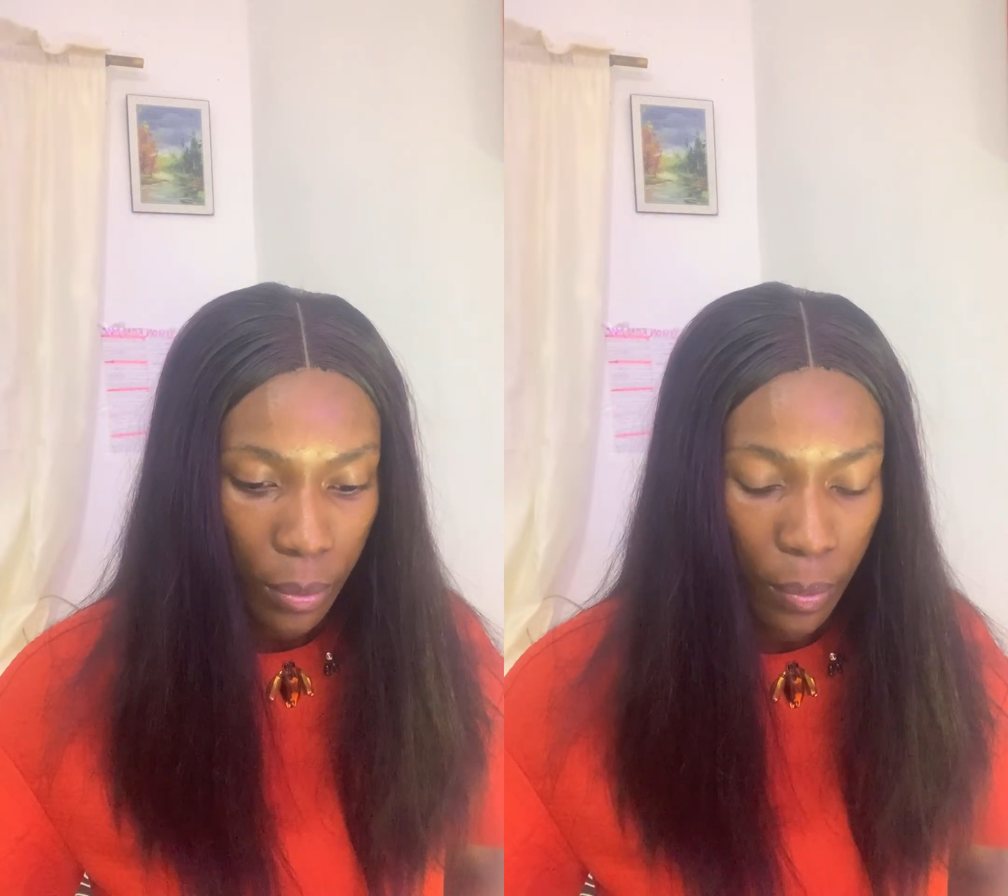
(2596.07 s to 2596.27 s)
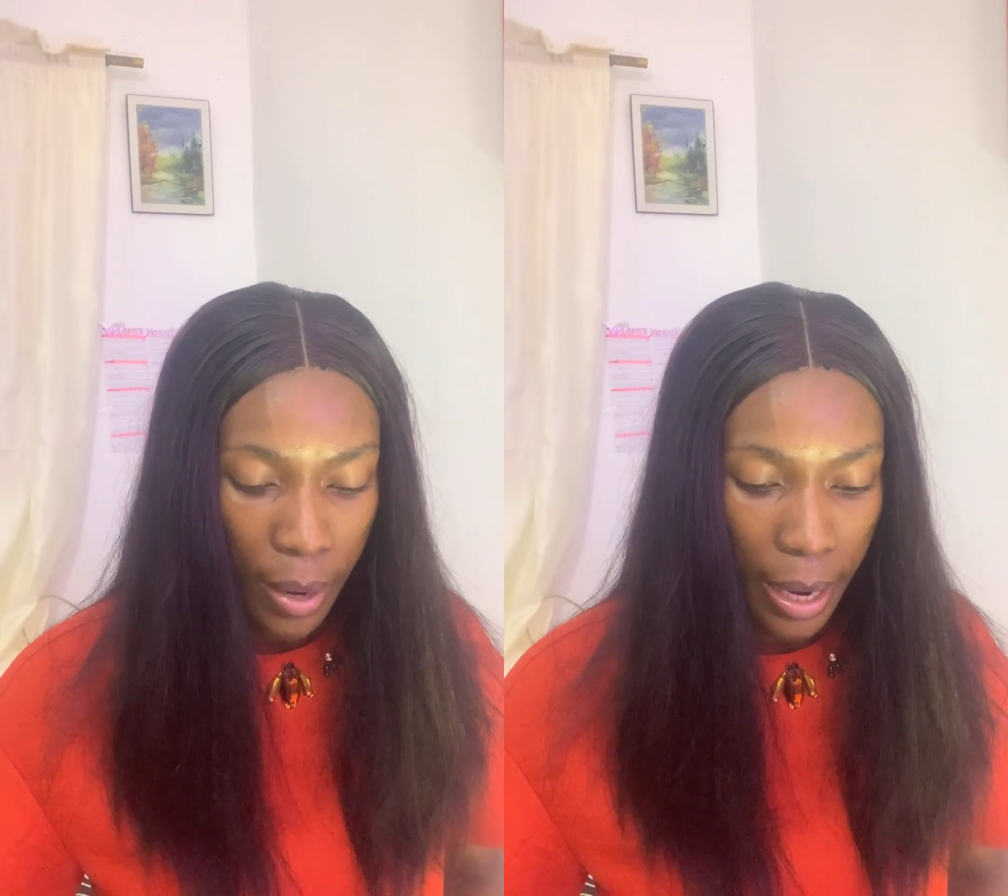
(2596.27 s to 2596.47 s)

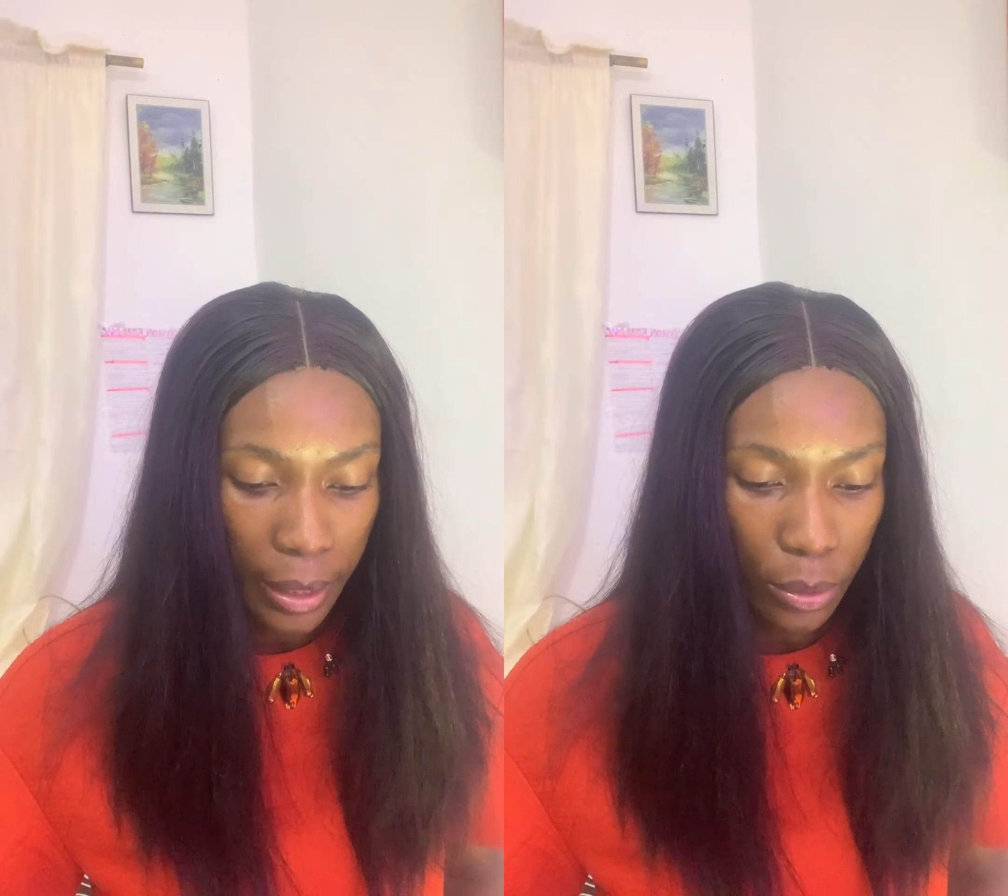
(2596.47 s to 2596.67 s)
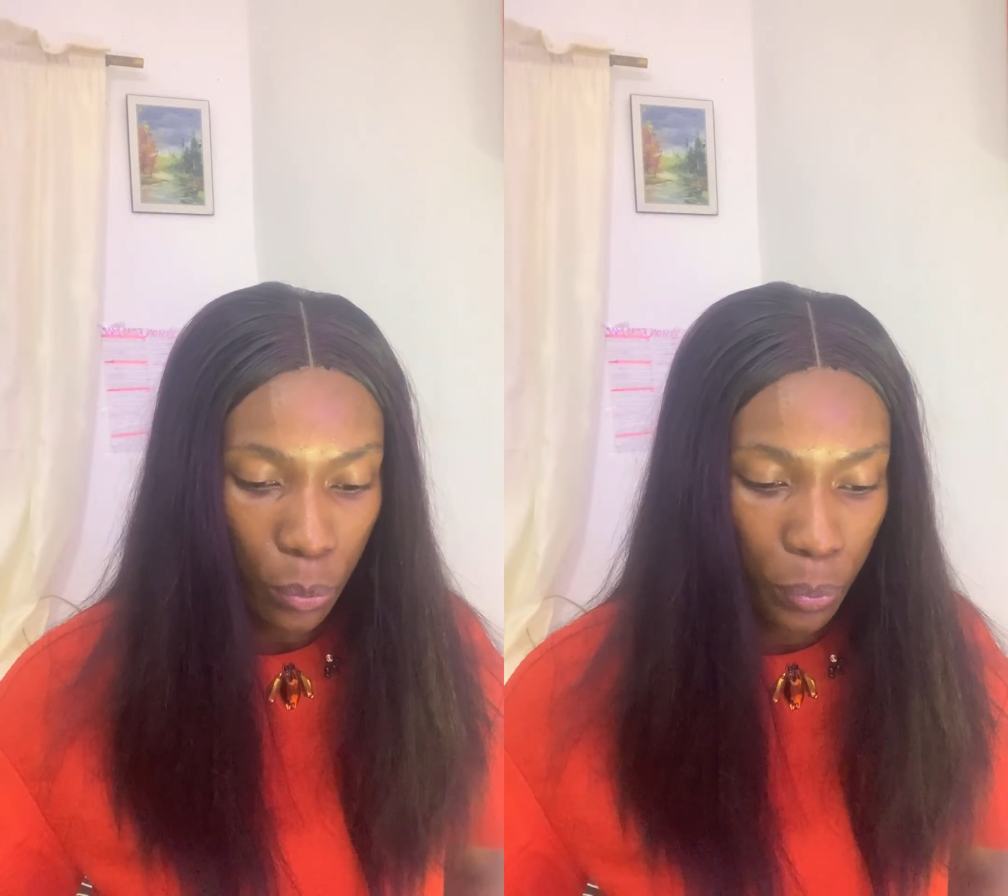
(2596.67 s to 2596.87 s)
Right,
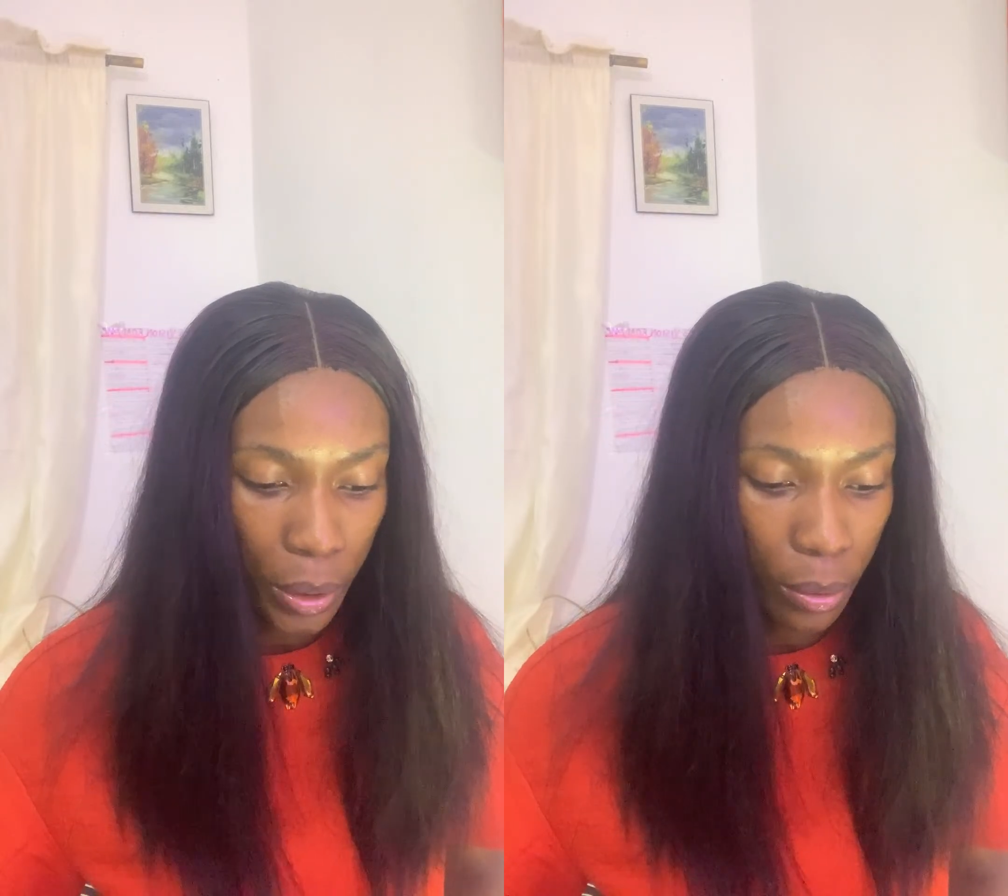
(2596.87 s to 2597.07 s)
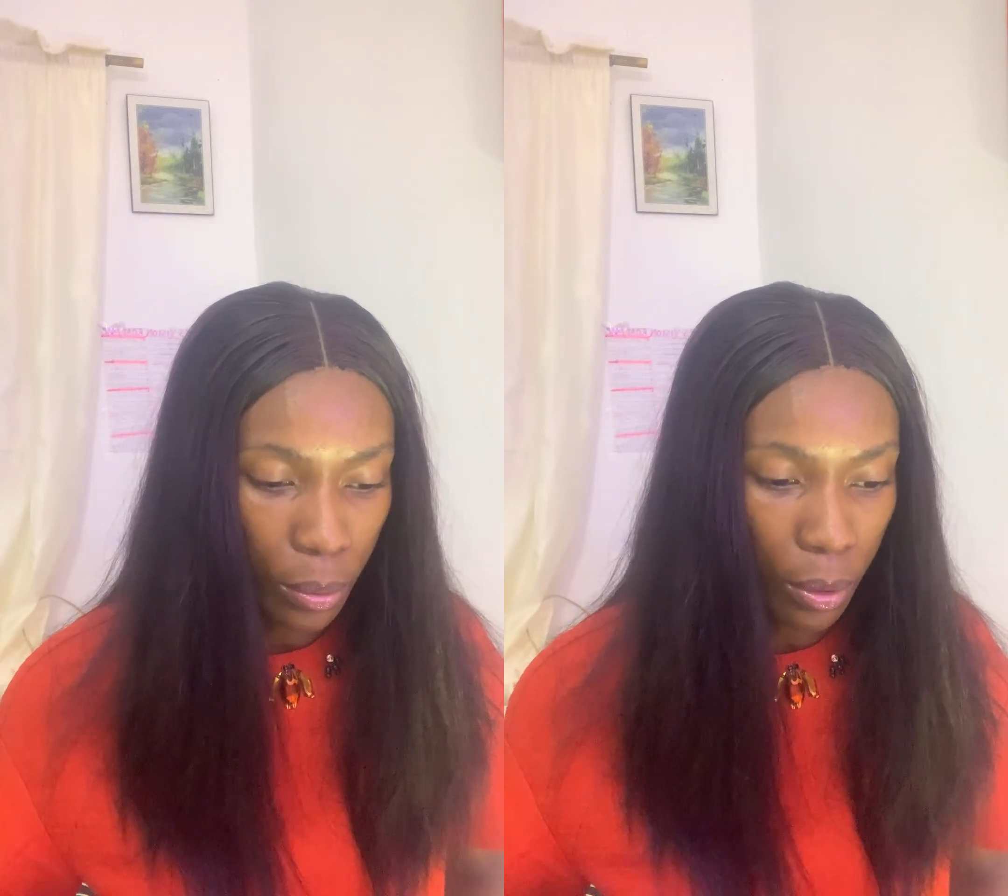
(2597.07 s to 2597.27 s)

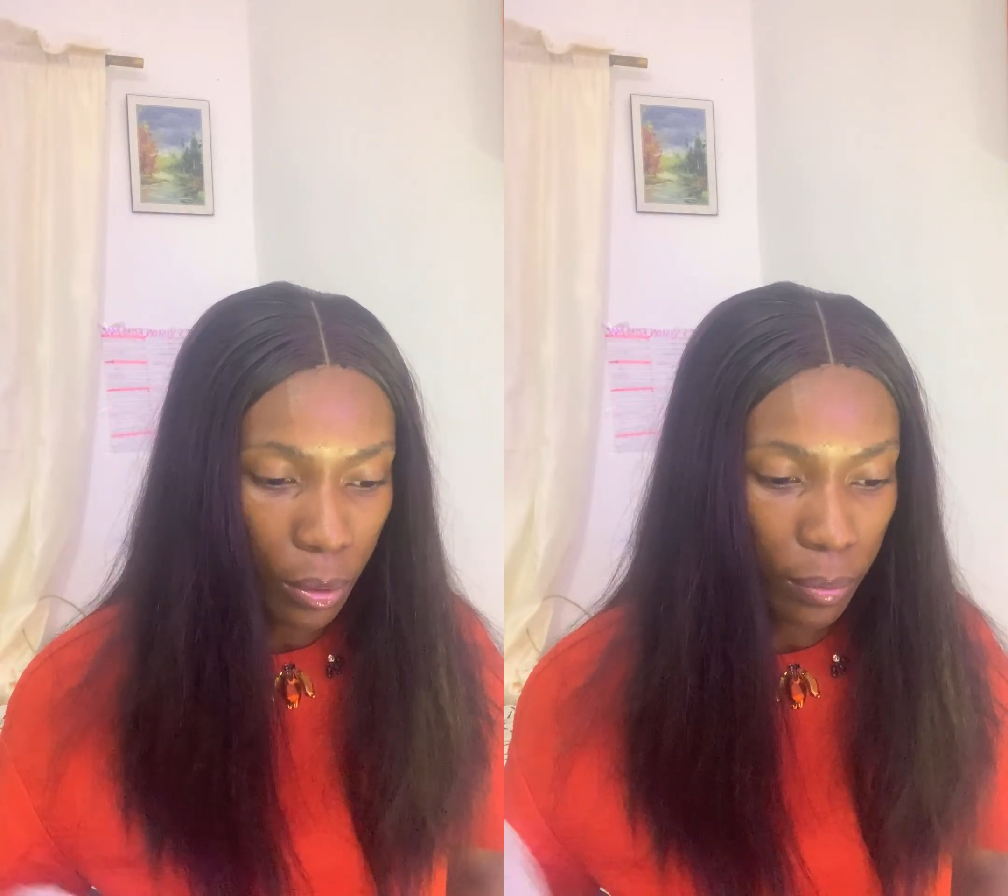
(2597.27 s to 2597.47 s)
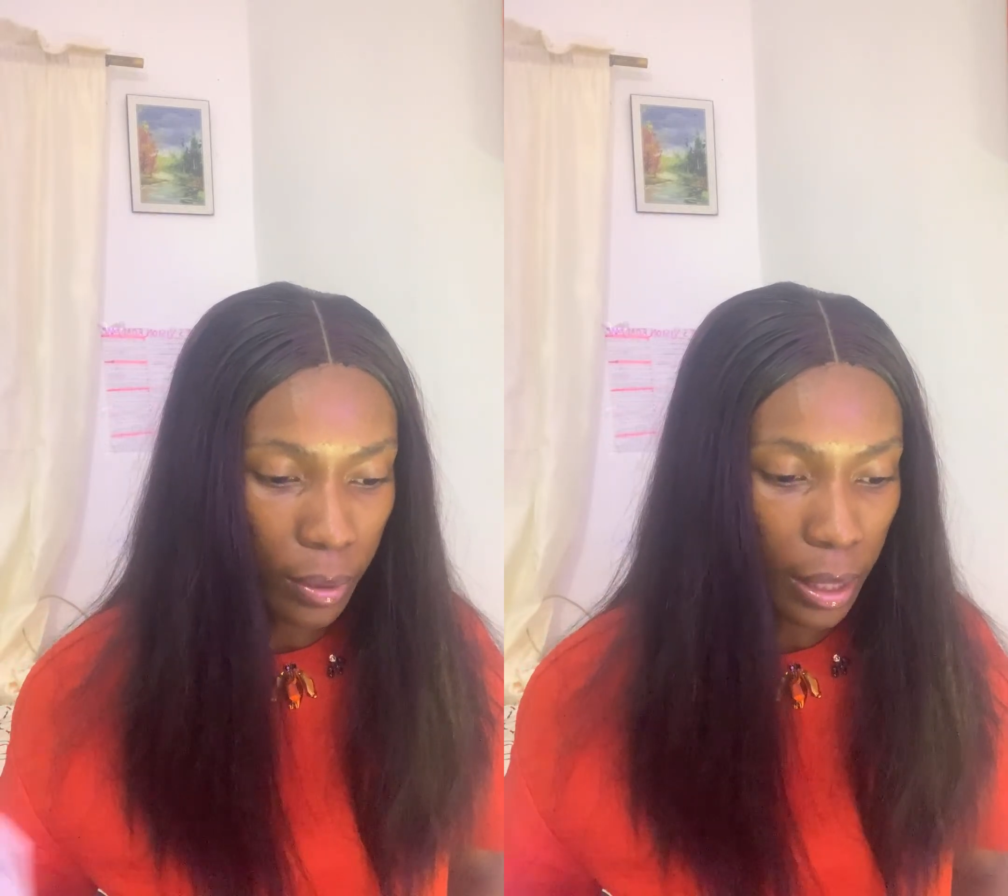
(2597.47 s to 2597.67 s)
wheel
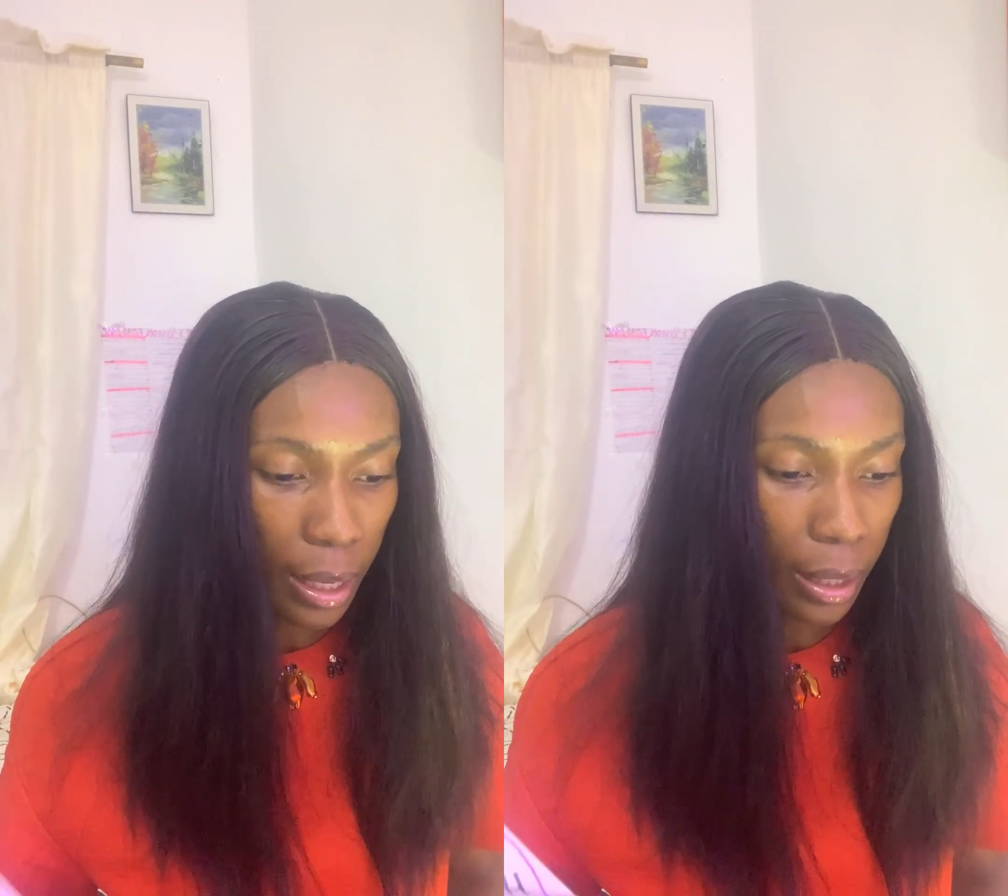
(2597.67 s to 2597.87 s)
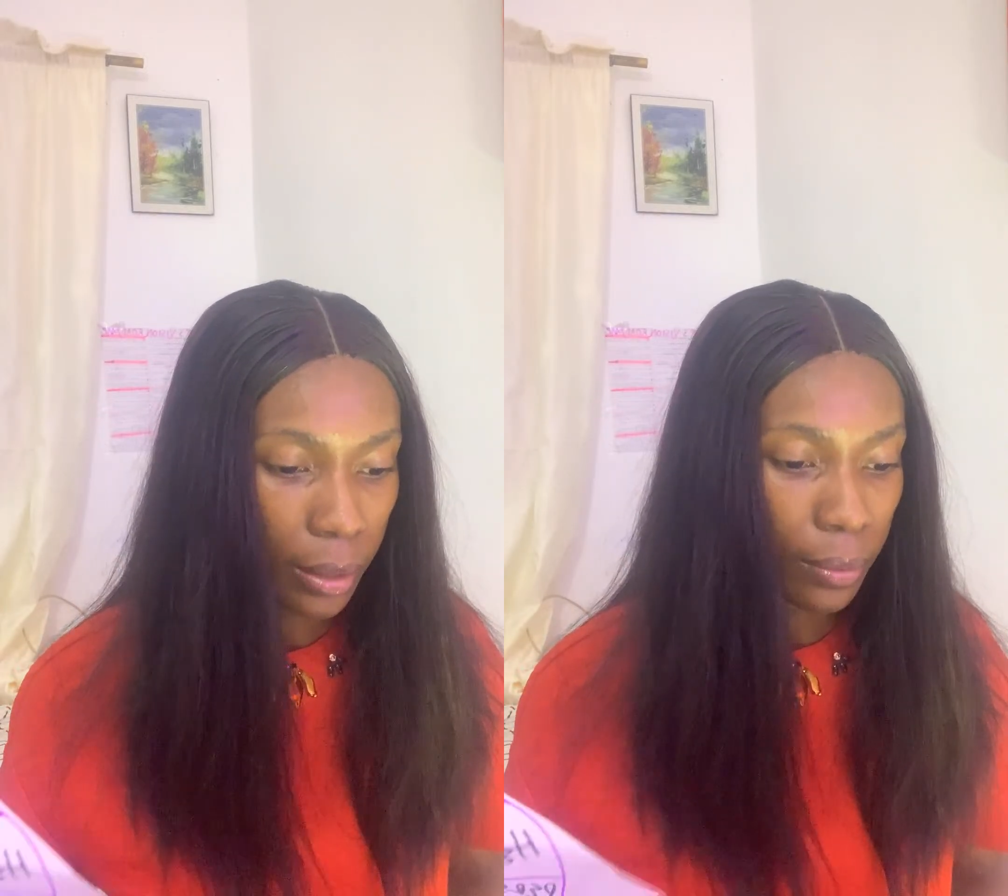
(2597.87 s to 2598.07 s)
of
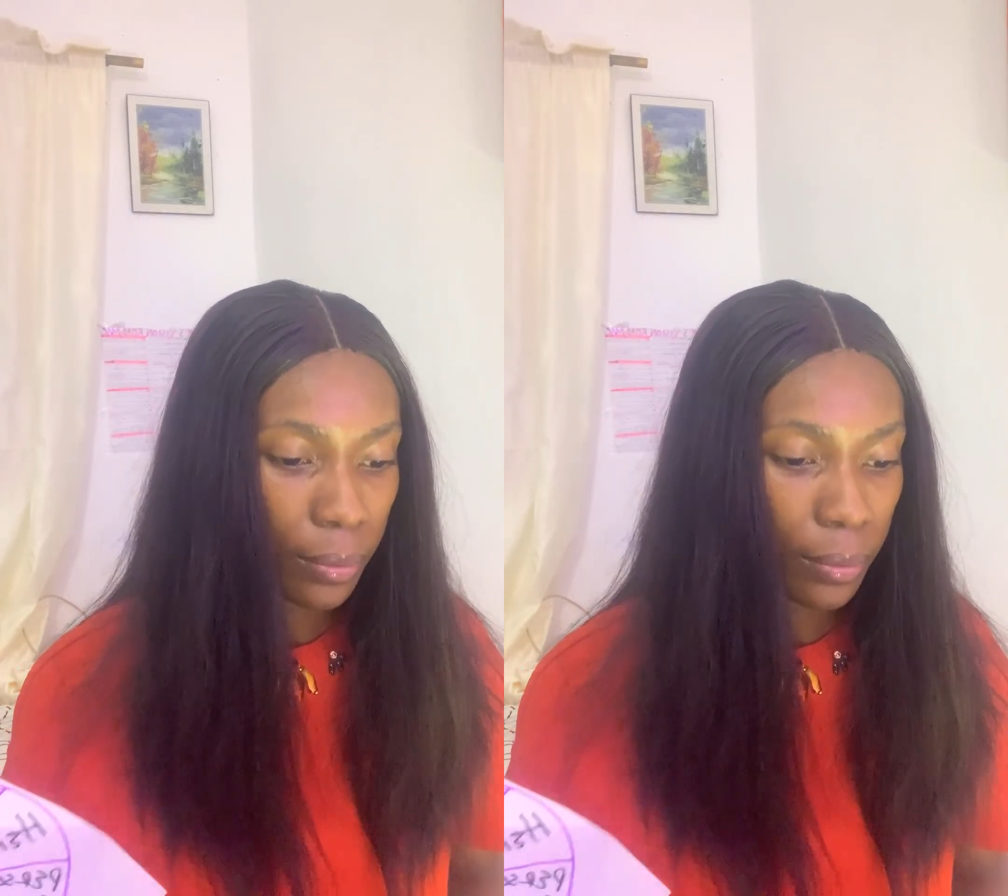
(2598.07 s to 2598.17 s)
life.